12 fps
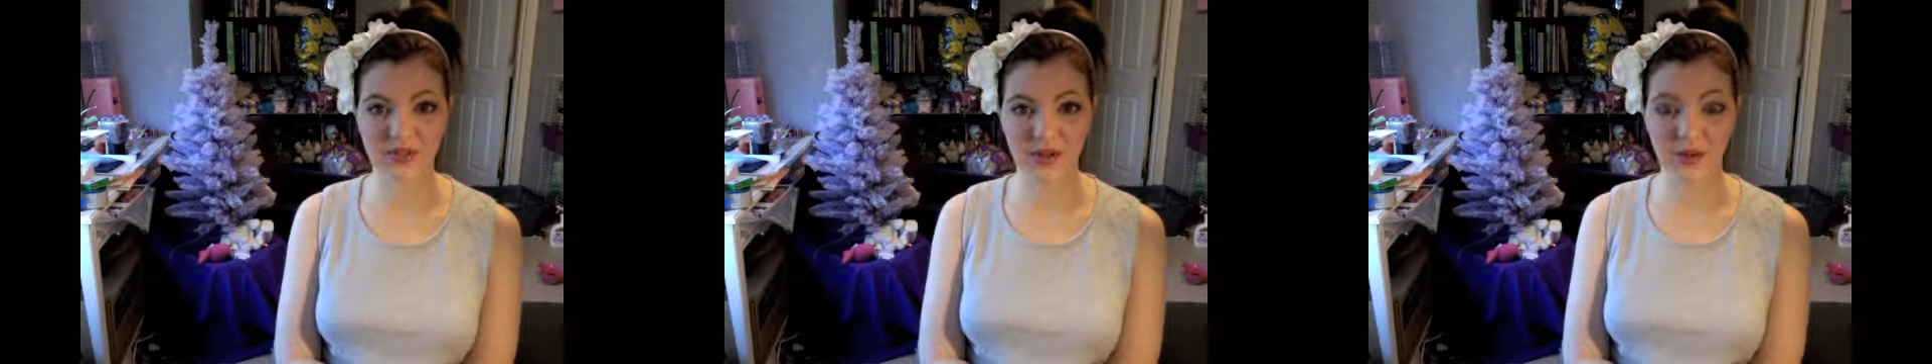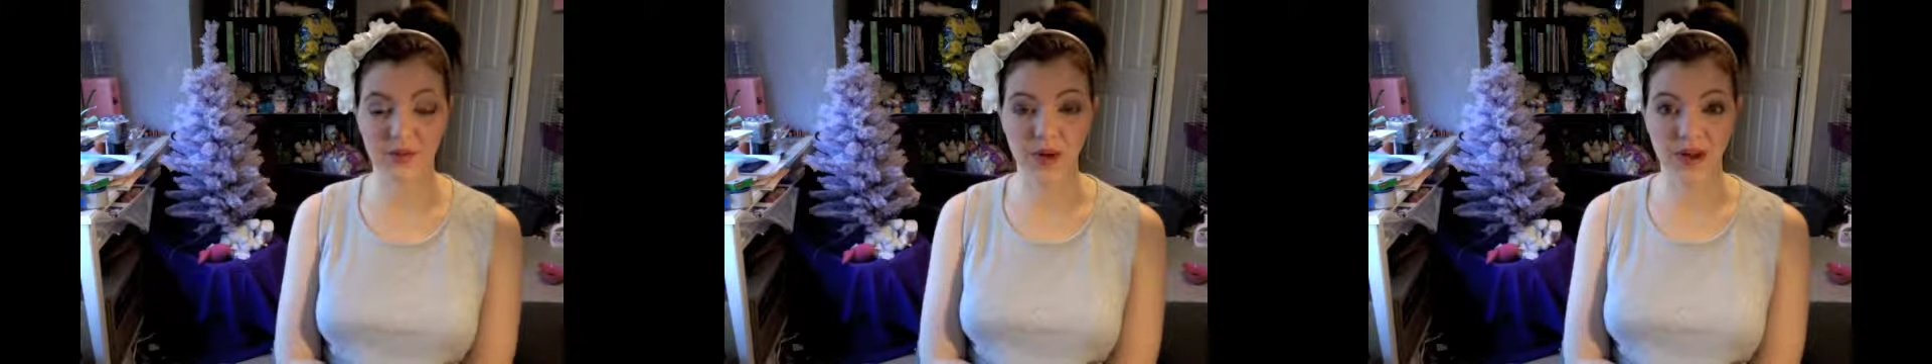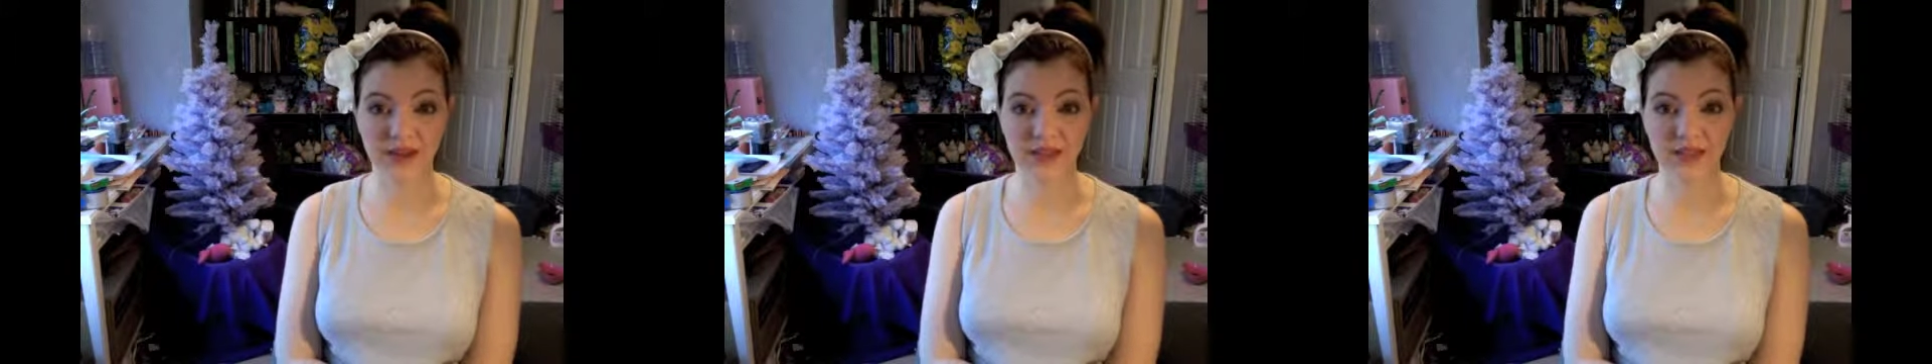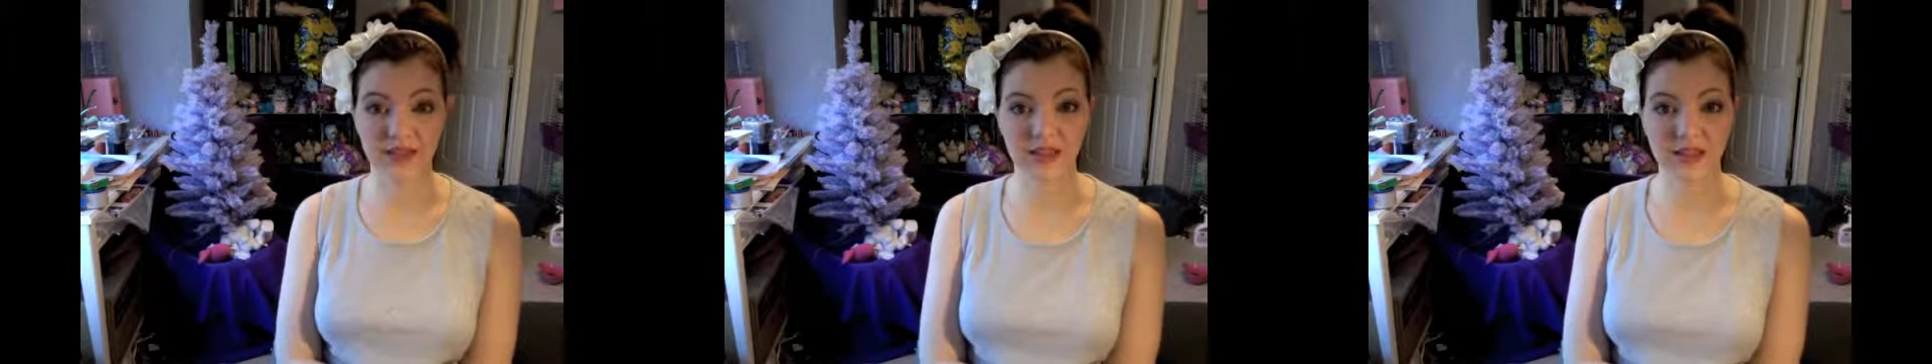of
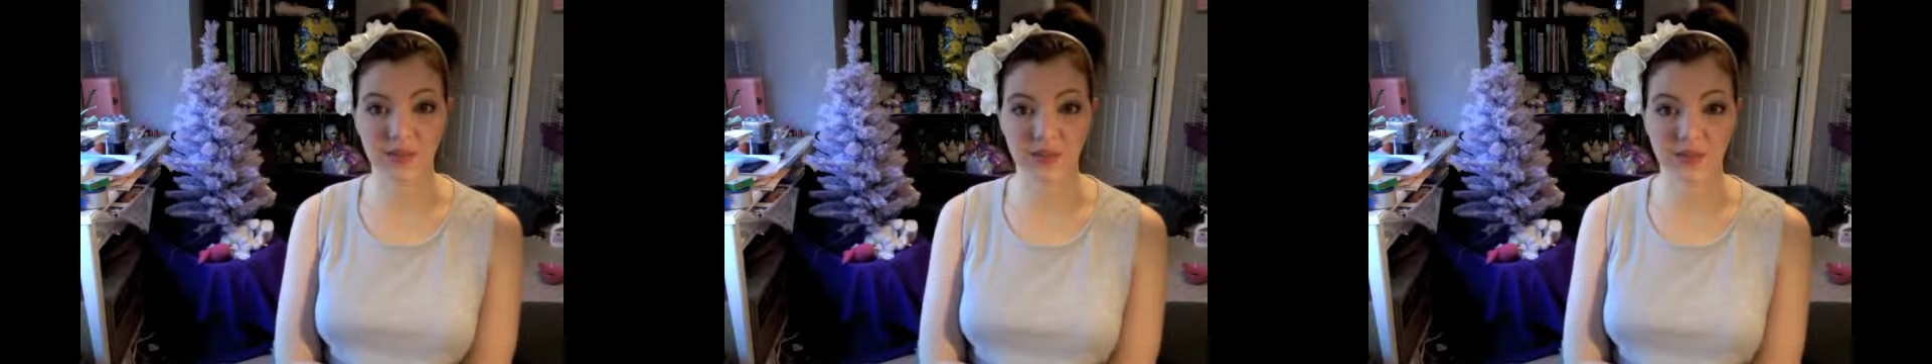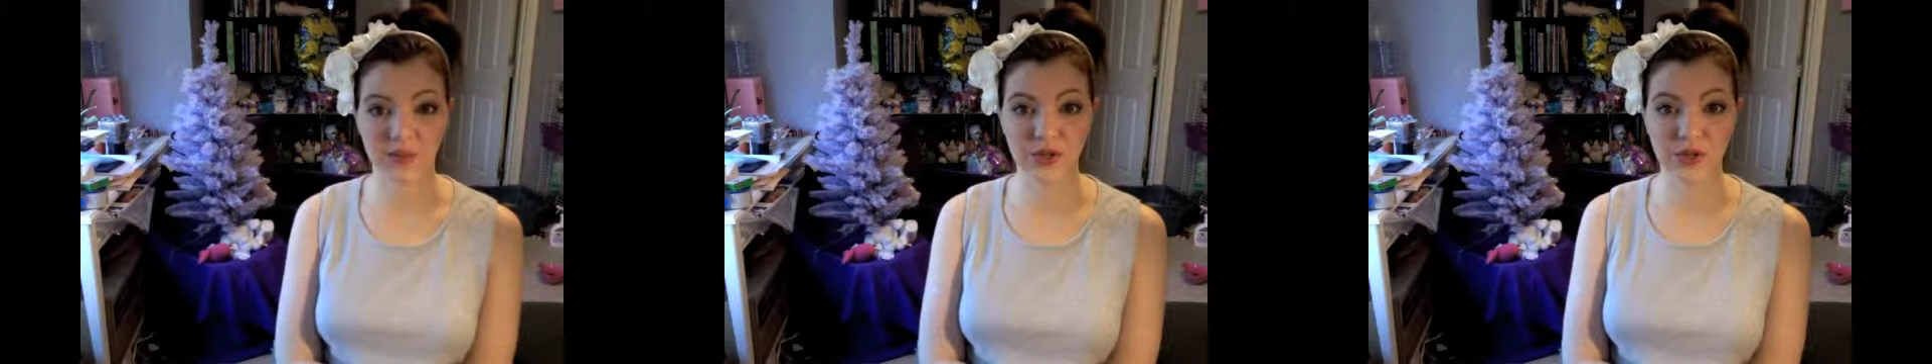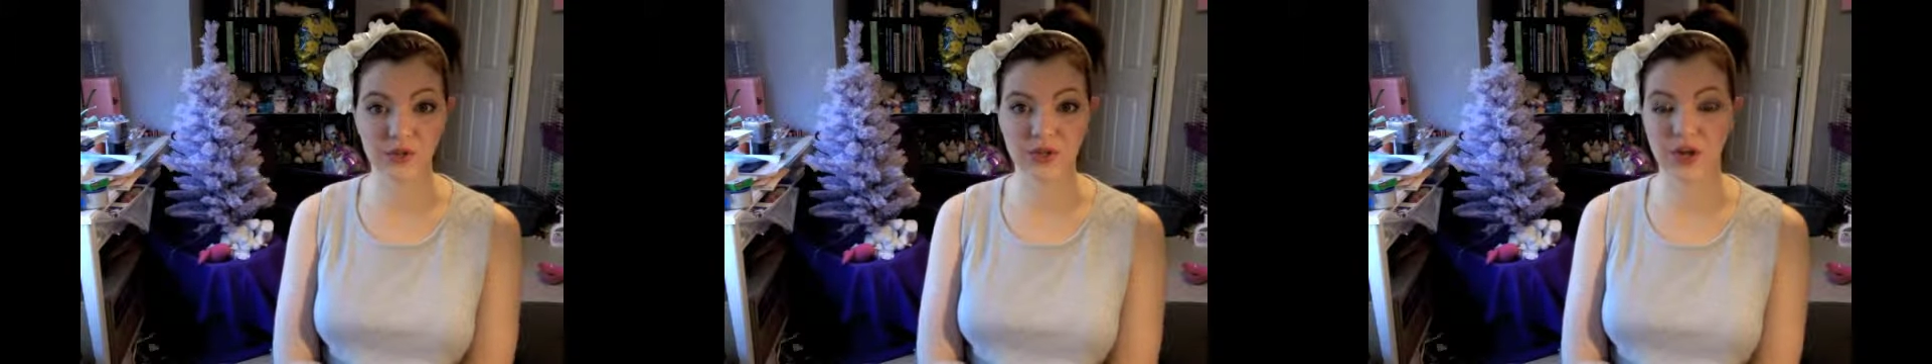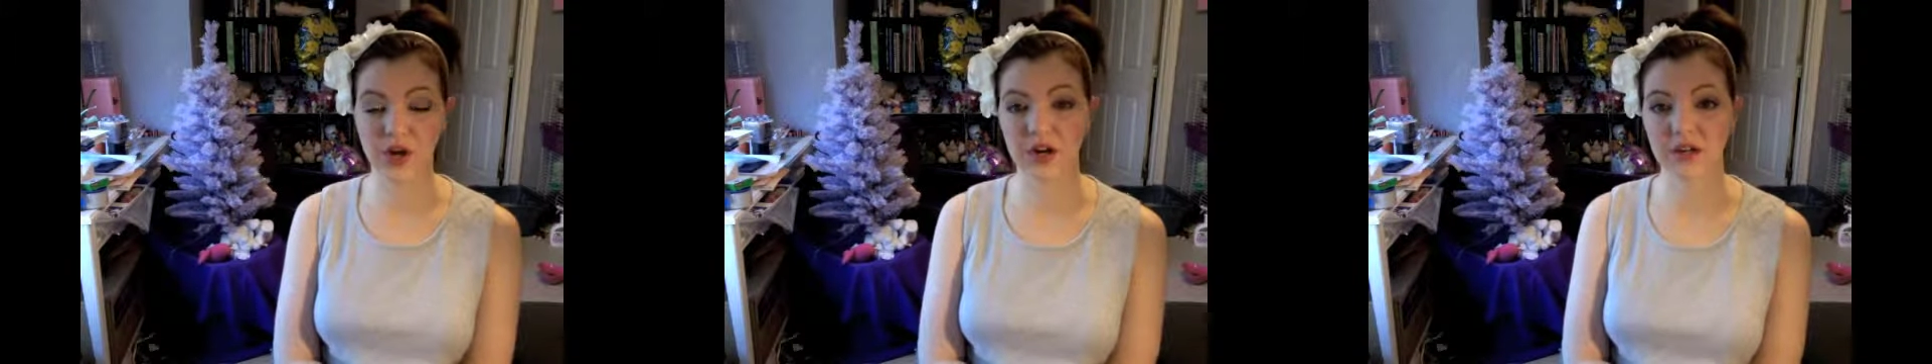mine that they've used
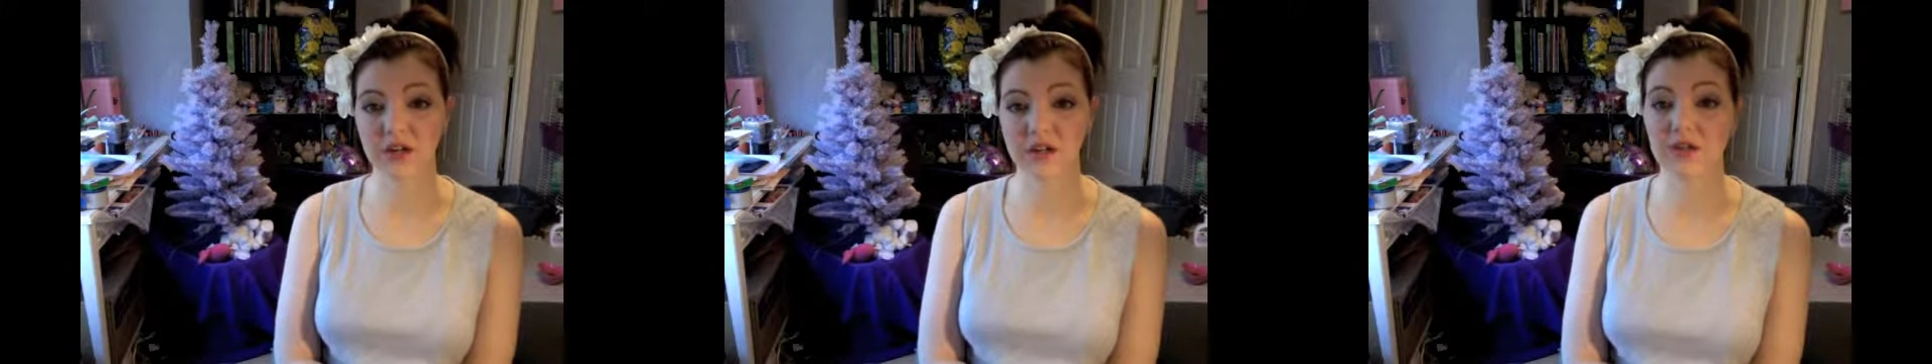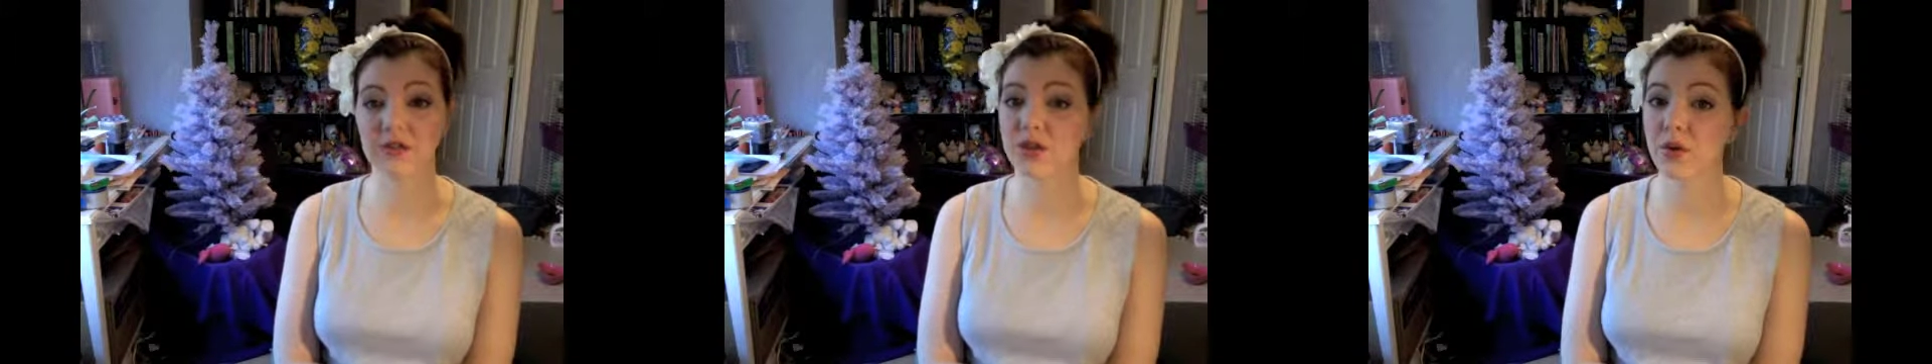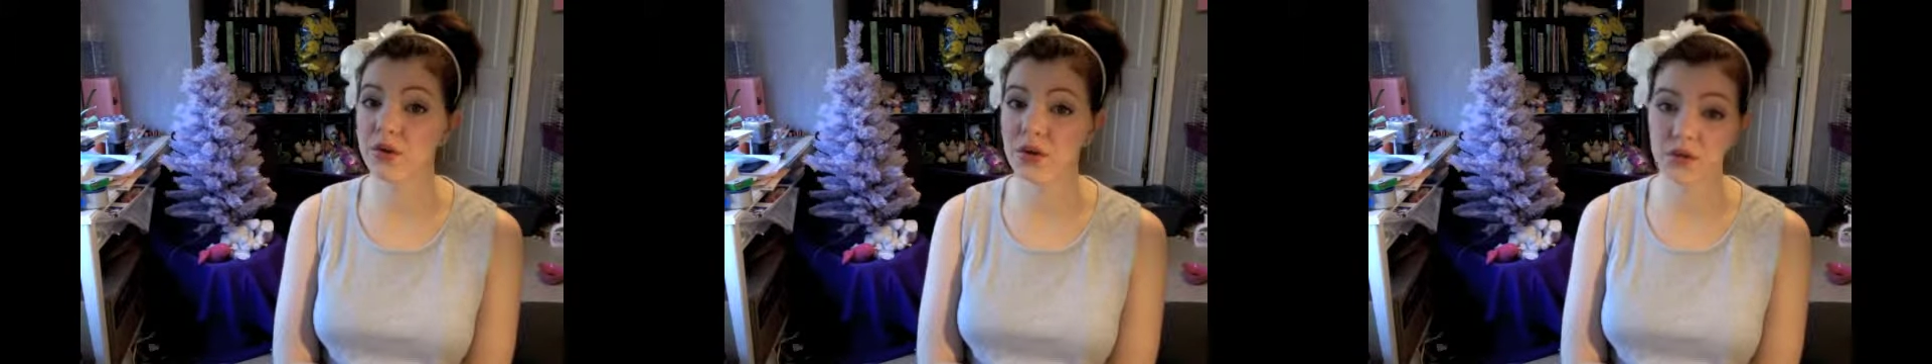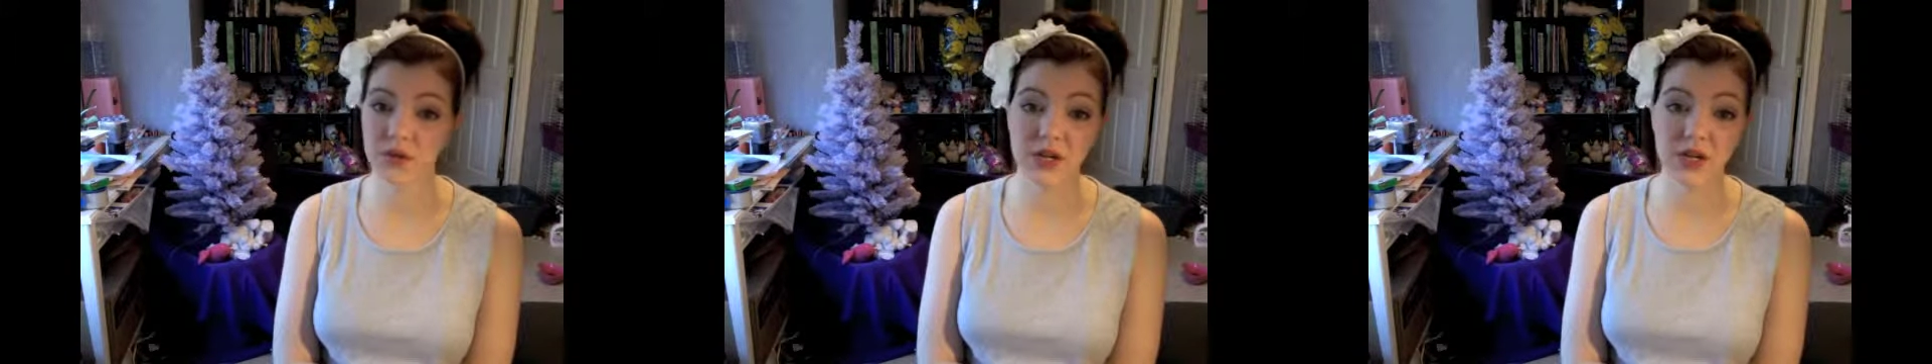in cards, and they're so
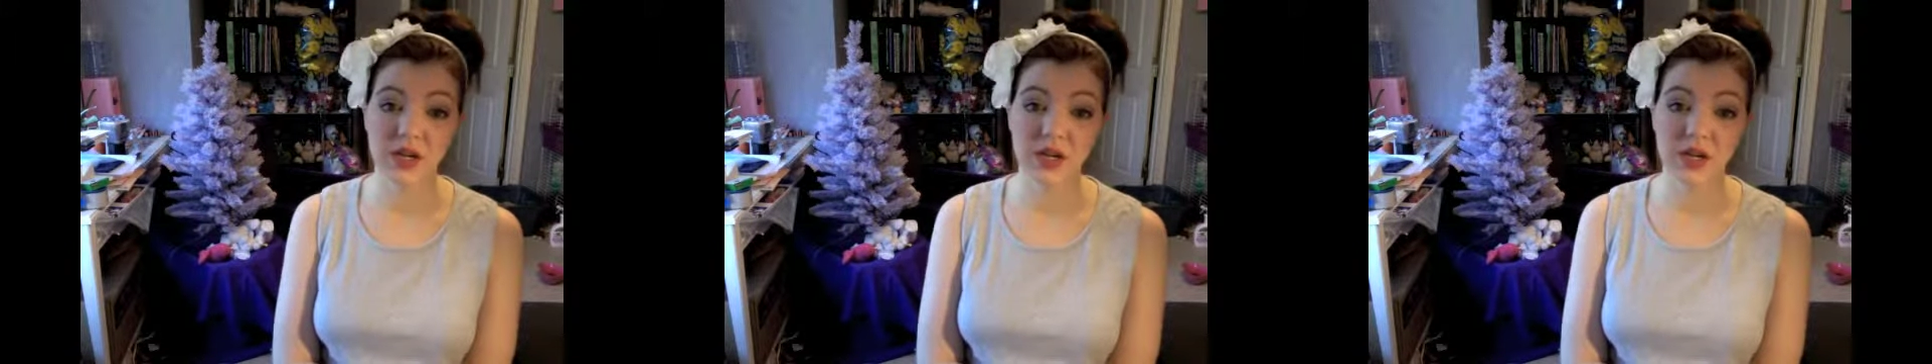cute.